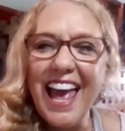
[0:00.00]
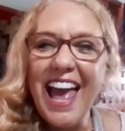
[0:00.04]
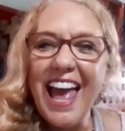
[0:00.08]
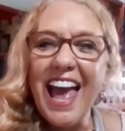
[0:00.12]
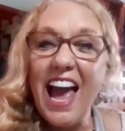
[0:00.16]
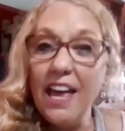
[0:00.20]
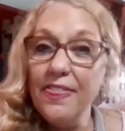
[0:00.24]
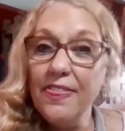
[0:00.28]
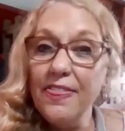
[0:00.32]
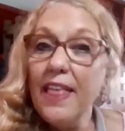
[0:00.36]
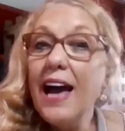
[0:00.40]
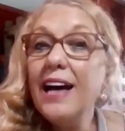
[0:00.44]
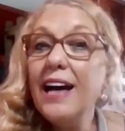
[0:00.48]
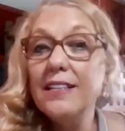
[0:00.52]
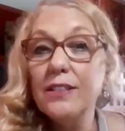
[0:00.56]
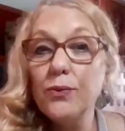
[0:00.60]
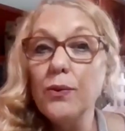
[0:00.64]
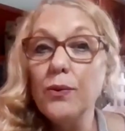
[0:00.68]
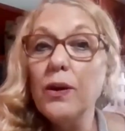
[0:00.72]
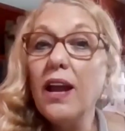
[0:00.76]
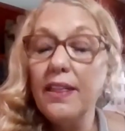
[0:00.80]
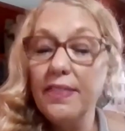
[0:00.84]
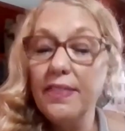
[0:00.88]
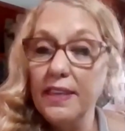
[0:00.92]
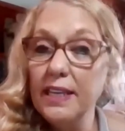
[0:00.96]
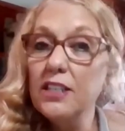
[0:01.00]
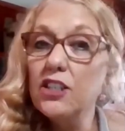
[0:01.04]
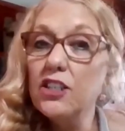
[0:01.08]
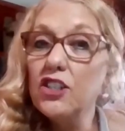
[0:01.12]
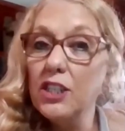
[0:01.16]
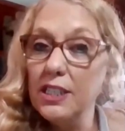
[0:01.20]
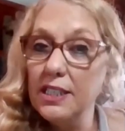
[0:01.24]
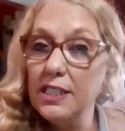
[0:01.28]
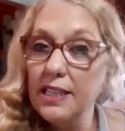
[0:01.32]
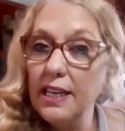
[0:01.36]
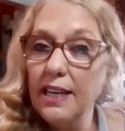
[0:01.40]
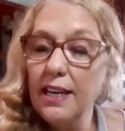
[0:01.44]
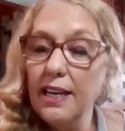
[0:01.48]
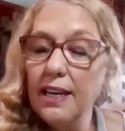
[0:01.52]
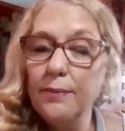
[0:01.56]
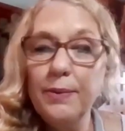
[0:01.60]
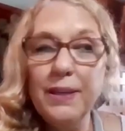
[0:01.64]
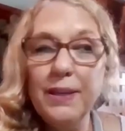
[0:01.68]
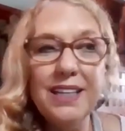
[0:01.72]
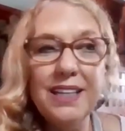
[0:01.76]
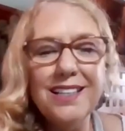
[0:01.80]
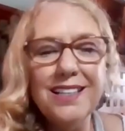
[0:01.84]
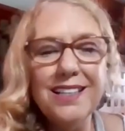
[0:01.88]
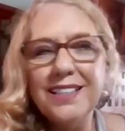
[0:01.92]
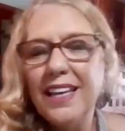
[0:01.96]
And that's what I think she did,
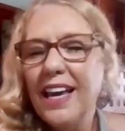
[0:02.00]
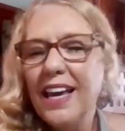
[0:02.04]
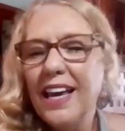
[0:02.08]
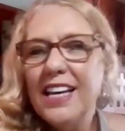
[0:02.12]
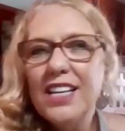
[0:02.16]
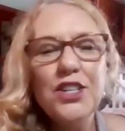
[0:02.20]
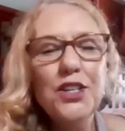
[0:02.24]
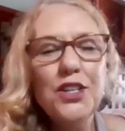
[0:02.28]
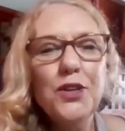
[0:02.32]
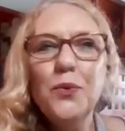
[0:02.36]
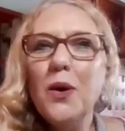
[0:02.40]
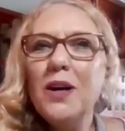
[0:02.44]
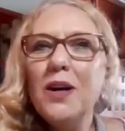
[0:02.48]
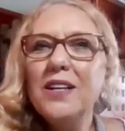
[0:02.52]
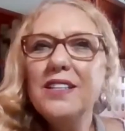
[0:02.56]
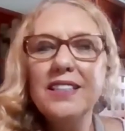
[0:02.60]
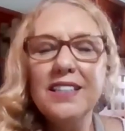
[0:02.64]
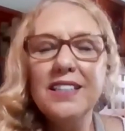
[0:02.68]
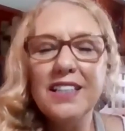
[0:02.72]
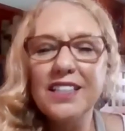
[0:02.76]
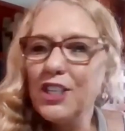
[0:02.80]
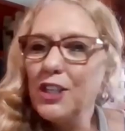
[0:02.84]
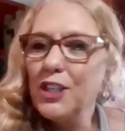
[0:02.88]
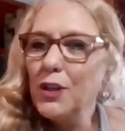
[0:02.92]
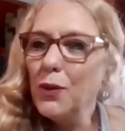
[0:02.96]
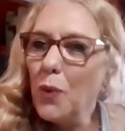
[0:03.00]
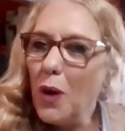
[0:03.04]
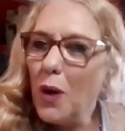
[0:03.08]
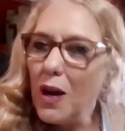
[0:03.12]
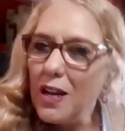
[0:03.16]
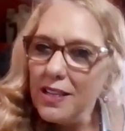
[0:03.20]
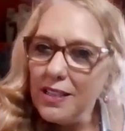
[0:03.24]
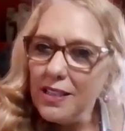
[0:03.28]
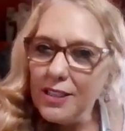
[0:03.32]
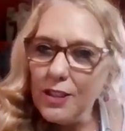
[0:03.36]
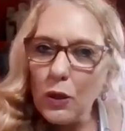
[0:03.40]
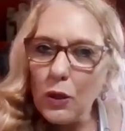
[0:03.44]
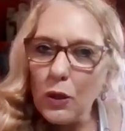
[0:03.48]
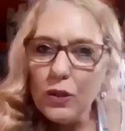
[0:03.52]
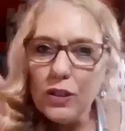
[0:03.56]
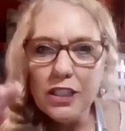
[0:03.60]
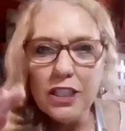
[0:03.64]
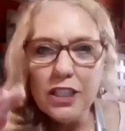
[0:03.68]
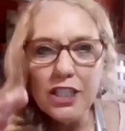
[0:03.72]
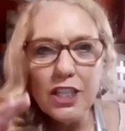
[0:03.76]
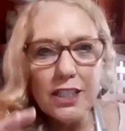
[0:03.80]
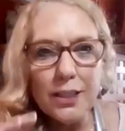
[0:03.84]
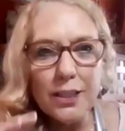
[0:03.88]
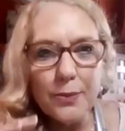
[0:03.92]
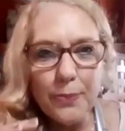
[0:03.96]
because she was known to
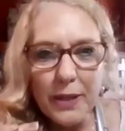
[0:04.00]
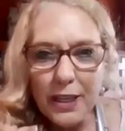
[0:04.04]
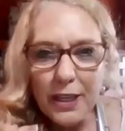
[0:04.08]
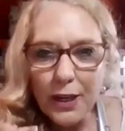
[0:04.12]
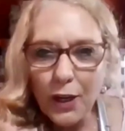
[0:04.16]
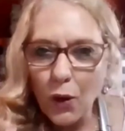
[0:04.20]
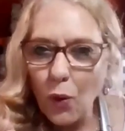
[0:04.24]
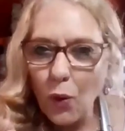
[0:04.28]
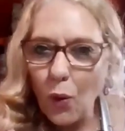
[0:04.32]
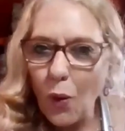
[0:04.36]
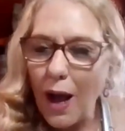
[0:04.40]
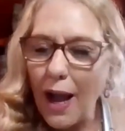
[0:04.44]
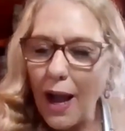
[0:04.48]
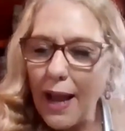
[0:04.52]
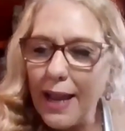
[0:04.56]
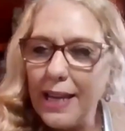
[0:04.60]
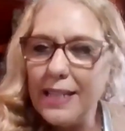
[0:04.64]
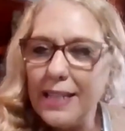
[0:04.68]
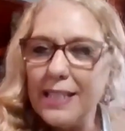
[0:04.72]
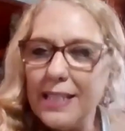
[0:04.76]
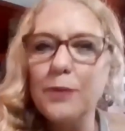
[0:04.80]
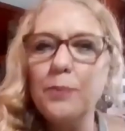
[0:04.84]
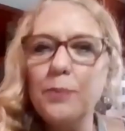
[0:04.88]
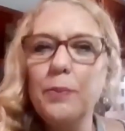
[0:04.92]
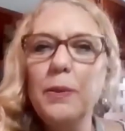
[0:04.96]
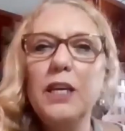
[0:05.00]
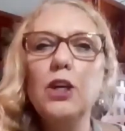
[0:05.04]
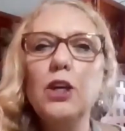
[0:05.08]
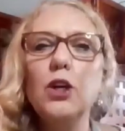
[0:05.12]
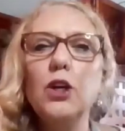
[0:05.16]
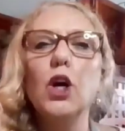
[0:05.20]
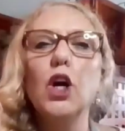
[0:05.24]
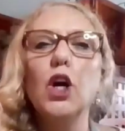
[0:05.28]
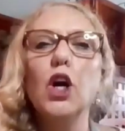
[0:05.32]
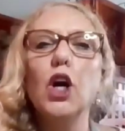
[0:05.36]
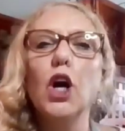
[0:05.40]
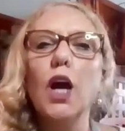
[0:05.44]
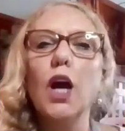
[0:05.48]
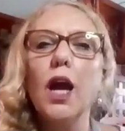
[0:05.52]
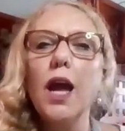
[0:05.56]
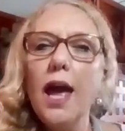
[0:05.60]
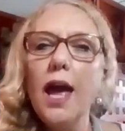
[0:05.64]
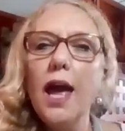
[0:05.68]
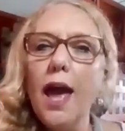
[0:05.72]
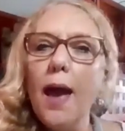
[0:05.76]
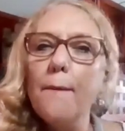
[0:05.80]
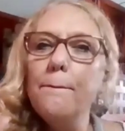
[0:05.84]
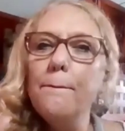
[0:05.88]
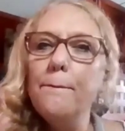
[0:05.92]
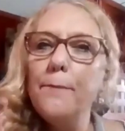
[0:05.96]
just be a quiet speaker,
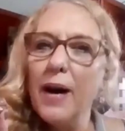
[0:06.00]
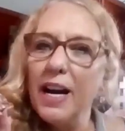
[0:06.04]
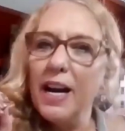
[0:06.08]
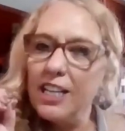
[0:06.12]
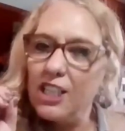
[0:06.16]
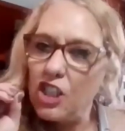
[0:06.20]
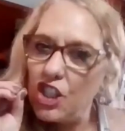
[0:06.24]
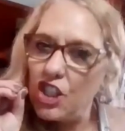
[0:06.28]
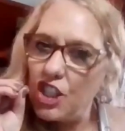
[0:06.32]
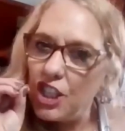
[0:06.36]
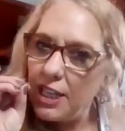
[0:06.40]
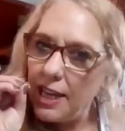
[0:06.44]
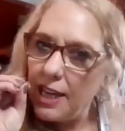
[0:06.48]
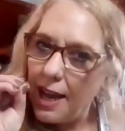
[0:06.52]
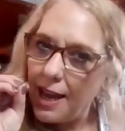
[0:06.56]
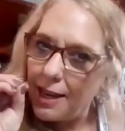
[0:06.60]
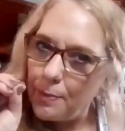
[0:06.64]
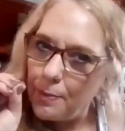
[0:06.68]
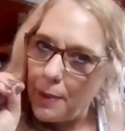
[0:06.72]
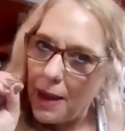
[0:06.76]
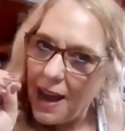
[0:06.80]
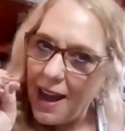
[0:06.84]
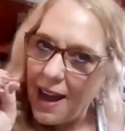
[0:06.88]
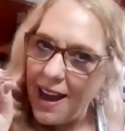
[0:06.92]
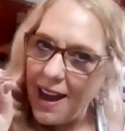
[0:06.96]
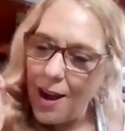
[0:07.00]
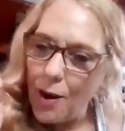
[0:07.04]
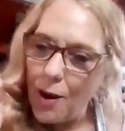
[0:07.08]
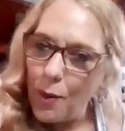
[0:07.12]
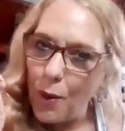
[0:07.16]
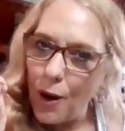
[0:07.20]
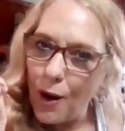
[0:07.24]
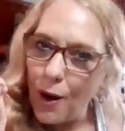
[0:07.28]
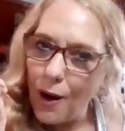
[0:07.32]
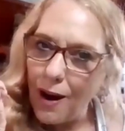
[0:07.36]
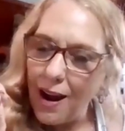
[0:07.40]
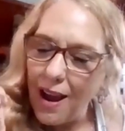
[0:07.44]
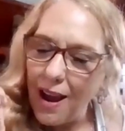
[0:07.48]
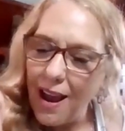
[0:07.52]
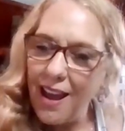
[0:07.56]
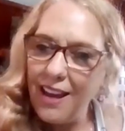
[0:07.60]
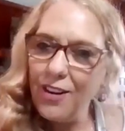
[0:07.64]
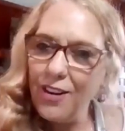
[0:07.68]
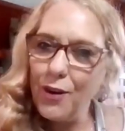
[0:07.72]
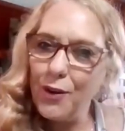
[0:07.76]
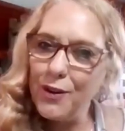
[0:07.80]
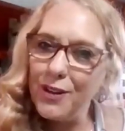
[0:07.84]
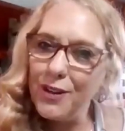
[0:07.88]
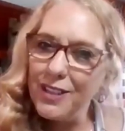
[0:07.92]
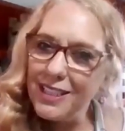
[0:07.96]
but she had power, and
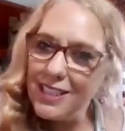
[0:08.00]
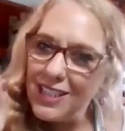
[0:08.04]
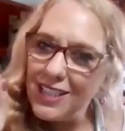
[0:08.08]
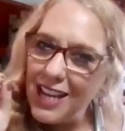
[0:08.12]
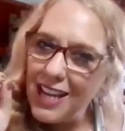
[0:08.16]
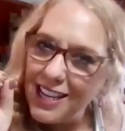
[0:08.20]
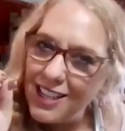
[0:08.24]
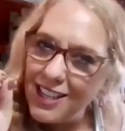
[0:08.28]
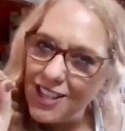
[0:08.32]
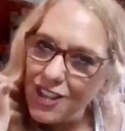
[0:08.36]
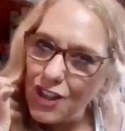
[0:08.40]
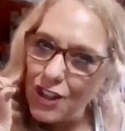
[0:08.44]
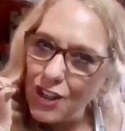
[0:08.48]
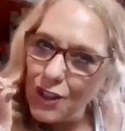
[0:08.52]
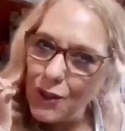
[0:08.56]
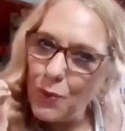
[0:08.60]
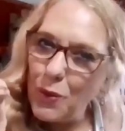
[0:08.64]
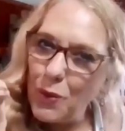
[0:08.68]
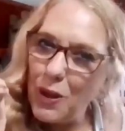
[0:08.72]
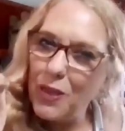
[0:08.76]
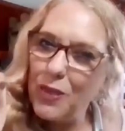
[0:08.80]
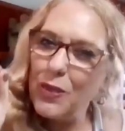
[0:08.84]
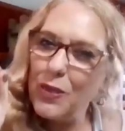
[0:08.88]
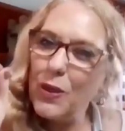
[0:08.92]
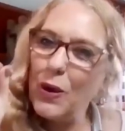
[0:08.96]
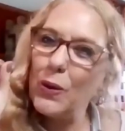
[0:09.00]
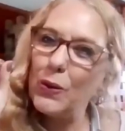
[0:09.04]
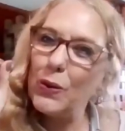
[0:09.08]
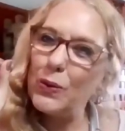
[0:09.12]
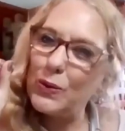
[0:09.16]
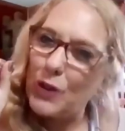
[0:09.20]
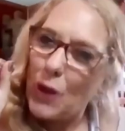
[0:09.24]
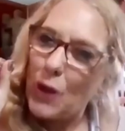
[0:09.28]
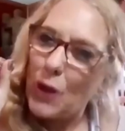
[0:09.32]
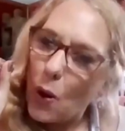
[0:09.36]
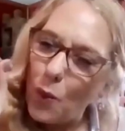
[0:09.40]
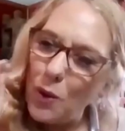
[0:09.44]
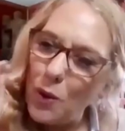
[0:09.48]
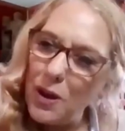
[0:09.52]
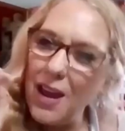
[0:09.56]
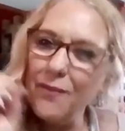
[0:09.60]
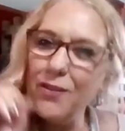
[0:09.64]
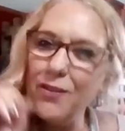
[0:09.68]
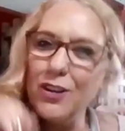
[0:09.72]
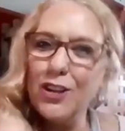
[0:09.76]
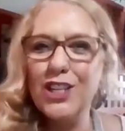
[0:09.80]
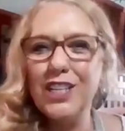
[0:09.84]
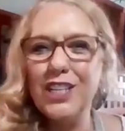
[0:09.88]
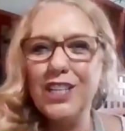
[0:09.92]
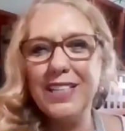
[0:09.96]
her intention with those, whatever
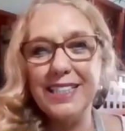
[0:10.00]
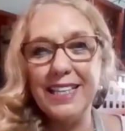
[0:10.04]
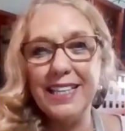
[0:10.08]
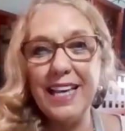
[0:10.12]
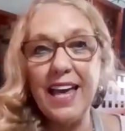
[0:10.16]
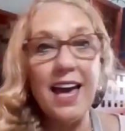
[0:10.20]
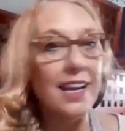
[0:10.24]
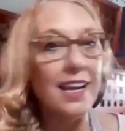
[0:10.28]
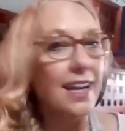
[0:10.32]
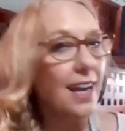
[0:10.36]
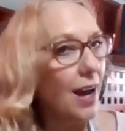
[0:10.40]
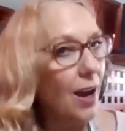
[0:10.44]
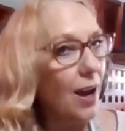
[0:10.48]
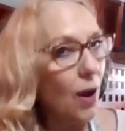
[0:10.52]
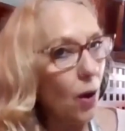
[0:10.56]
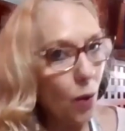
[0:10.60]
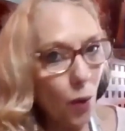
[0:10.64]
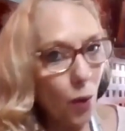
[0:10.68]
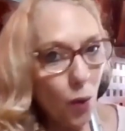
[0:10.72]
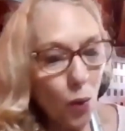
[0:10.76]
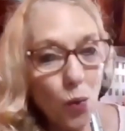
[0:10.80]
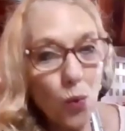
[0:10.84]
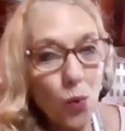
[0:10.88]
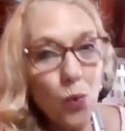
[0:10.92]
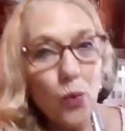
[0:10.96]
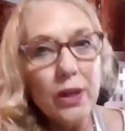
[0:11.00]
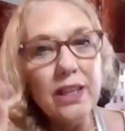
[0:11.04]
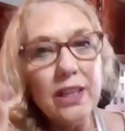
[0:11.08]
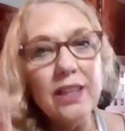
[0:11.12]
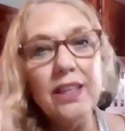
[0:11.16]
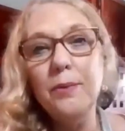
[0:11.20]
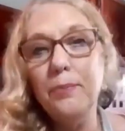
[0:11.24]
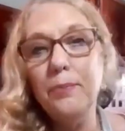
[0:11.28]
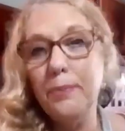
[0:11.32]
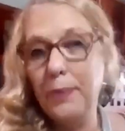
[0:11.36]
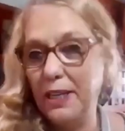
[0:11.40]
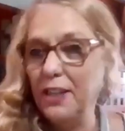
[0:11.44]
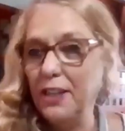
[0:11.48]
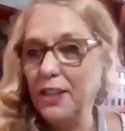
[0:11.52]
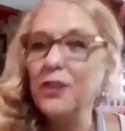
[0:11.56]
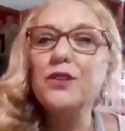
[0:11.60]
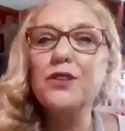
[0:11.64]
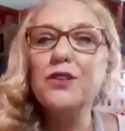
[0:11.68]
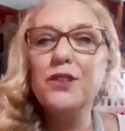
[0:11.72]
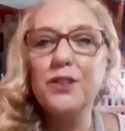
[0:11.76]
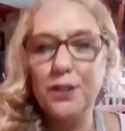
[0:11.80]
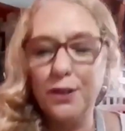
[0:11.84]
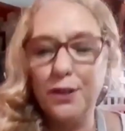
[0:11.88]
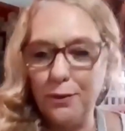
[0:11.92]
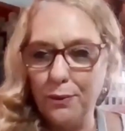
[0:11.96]
she said, really
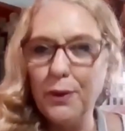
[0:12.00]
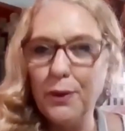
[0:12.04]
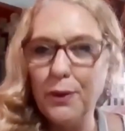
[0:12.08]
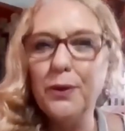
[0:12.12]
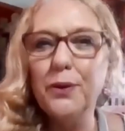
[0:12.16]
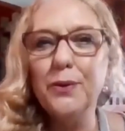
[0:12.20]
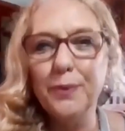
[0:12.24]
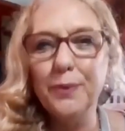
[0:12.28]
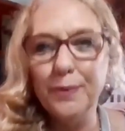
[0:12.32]
pierced through.